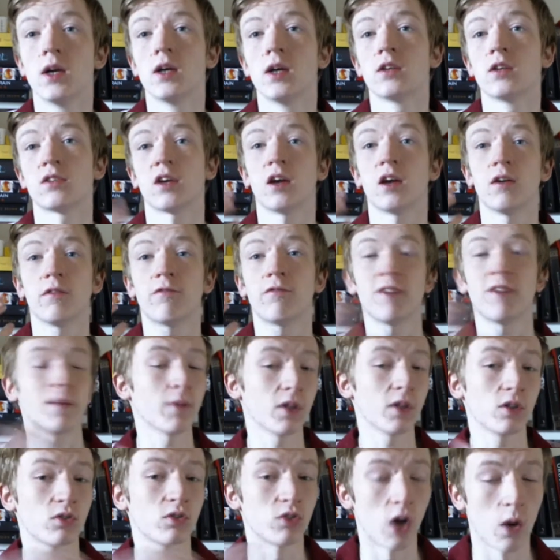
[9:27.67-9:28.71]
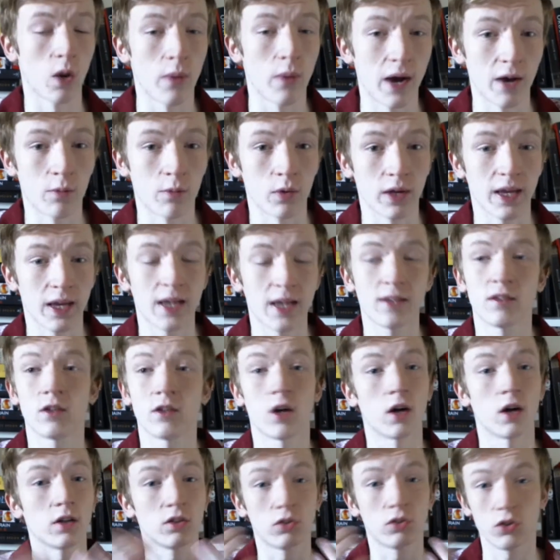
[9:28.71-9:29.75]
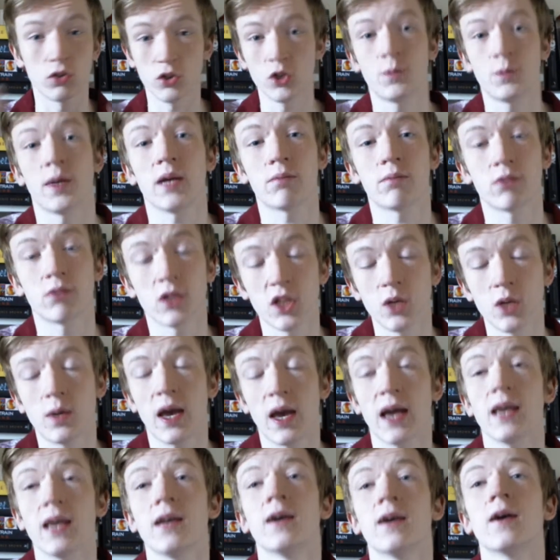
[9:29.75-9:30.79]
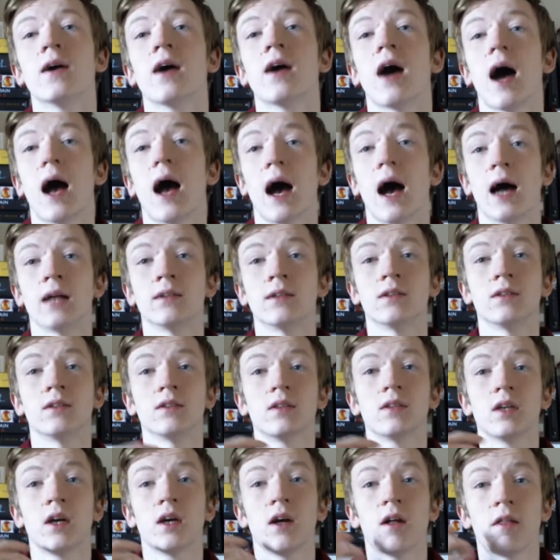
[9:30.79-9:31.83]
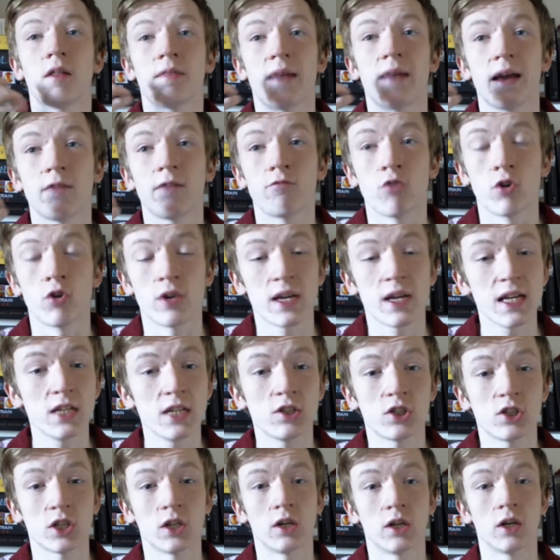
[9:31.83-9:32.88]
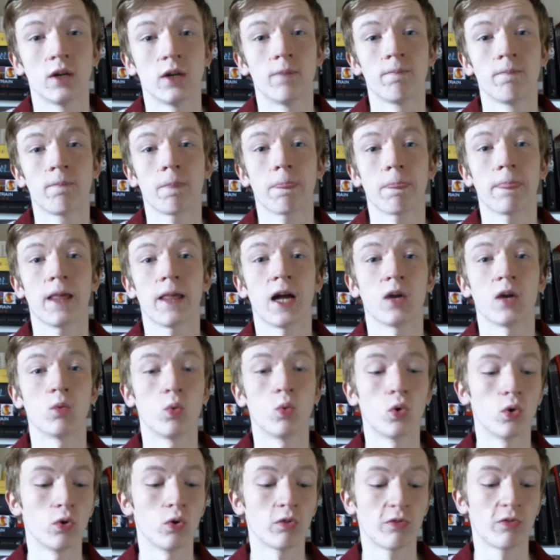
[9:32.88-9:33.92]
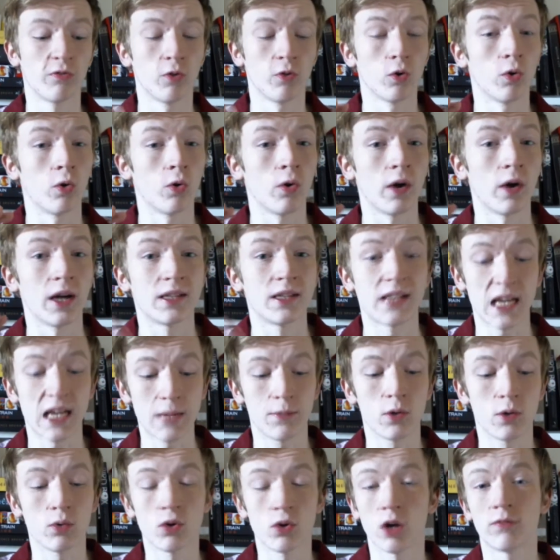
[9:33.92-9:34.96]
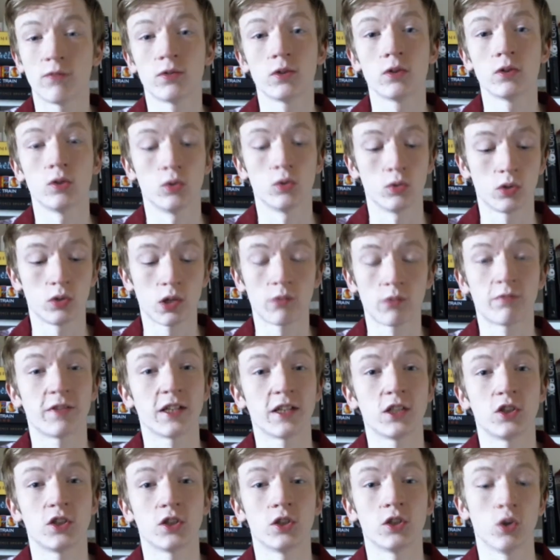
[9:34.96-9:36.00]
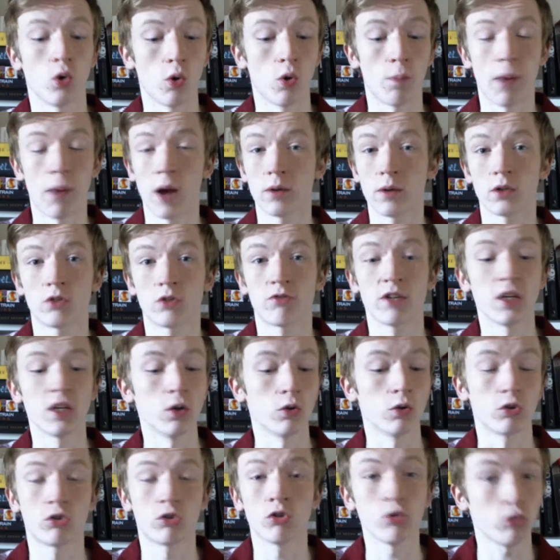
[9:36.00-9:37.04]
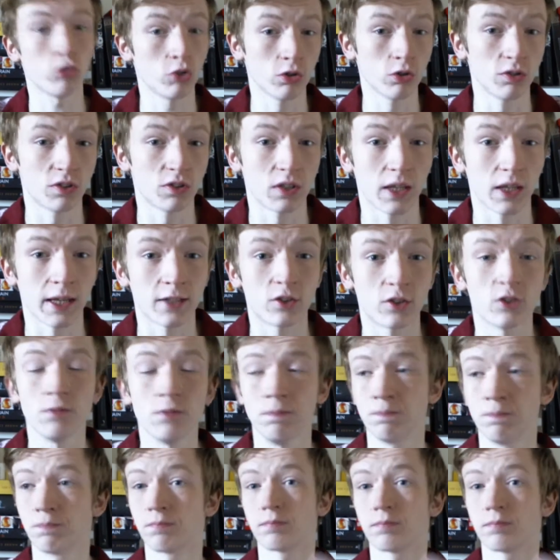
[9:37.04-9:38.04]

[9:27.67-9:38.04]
So for anybody who's not aware of what it is, the Guardian's a newspaper in the UK, and they run each year an award for a debut novel or non-fiction or poetry or short stories collection.